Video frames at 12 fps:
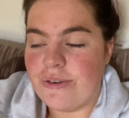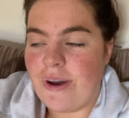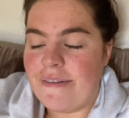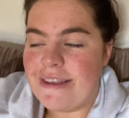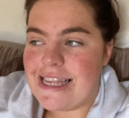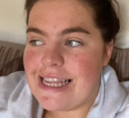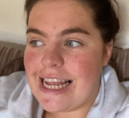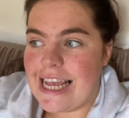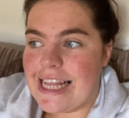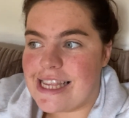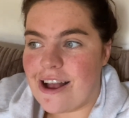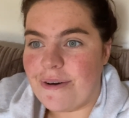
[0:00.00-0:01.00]
obviously
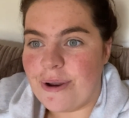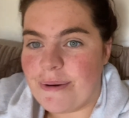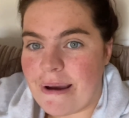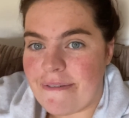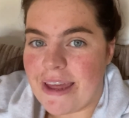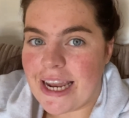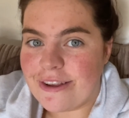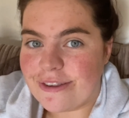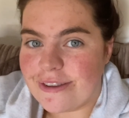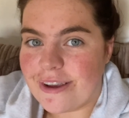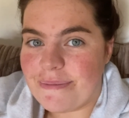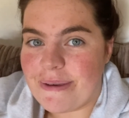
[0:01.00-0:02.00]
it's not one of my videos
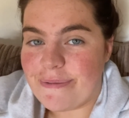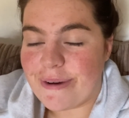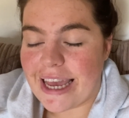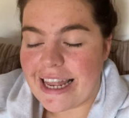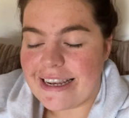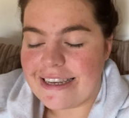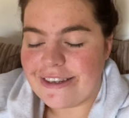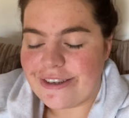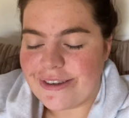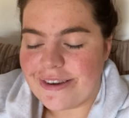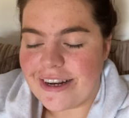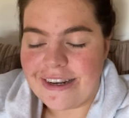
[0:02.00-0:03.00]
about me forgetting
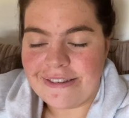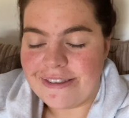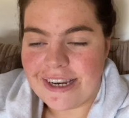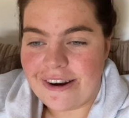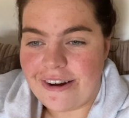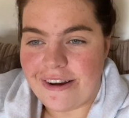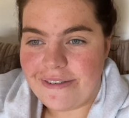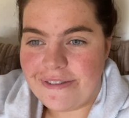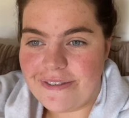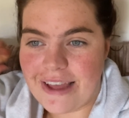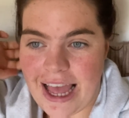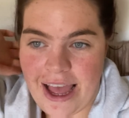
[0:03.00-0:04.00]
to close it off.
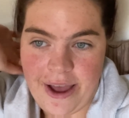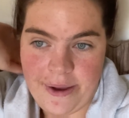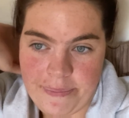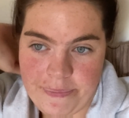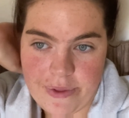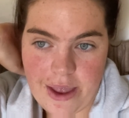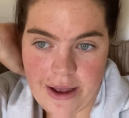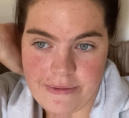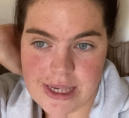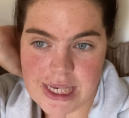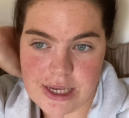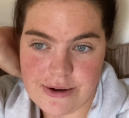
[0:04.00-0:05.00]
Um, I was
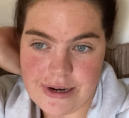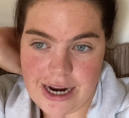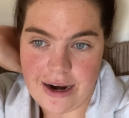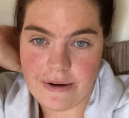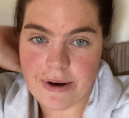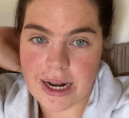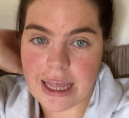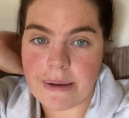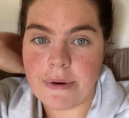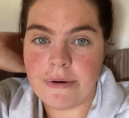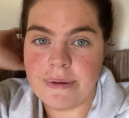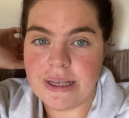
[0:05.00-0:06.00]
so tired when I came
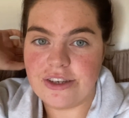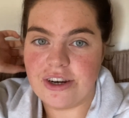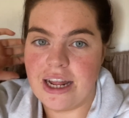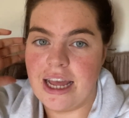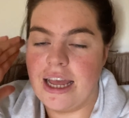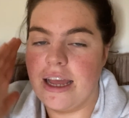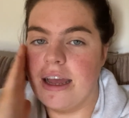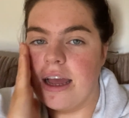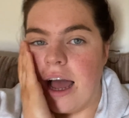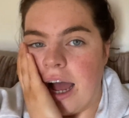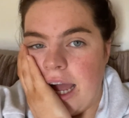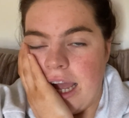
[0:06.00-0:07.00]
home yesterday.
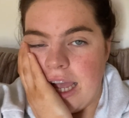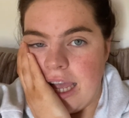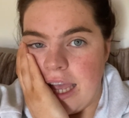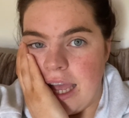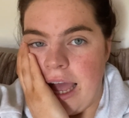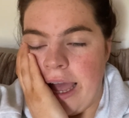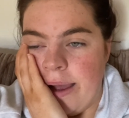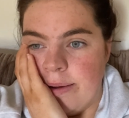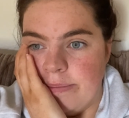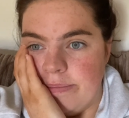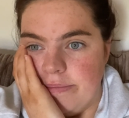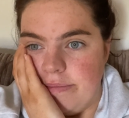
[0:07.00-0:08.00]
I
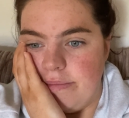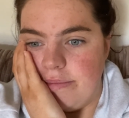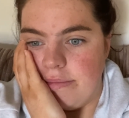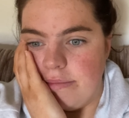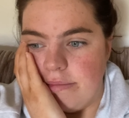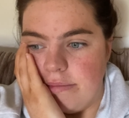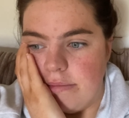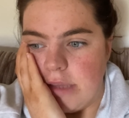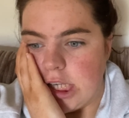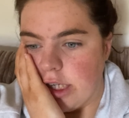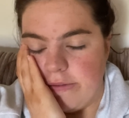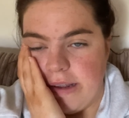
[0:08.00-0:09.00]
um,
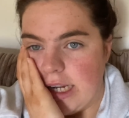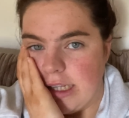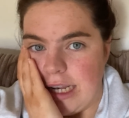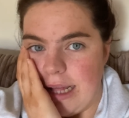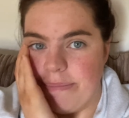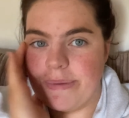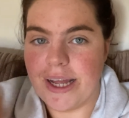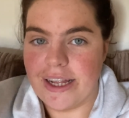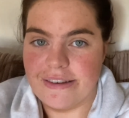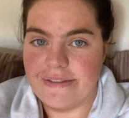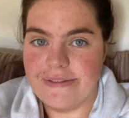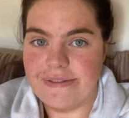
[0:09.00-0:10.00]
just fell asleep
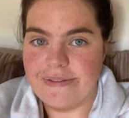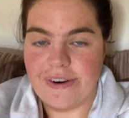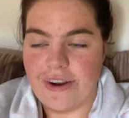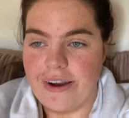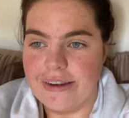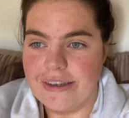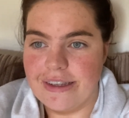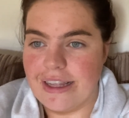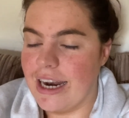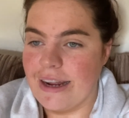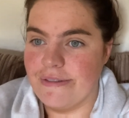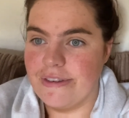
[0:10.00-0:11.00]
and forgot
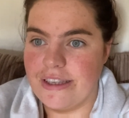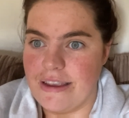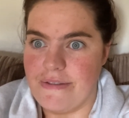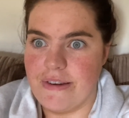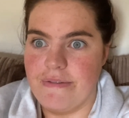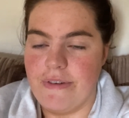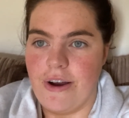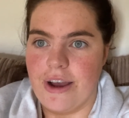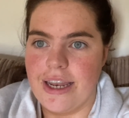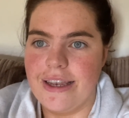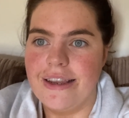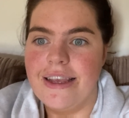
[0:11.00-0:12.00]
that I was sleeping
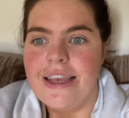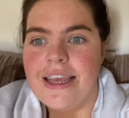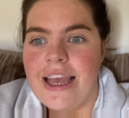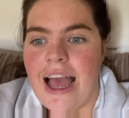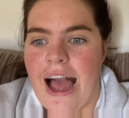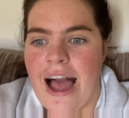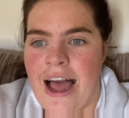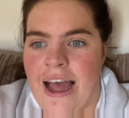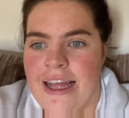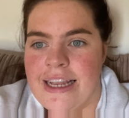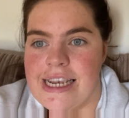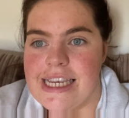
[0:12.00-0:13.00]
vlogging.
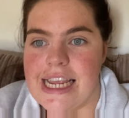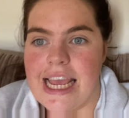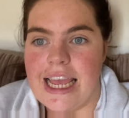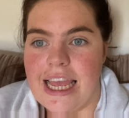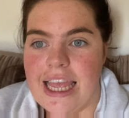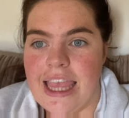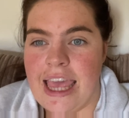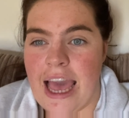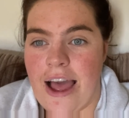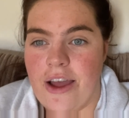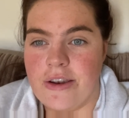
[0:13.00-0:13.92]
And yeah,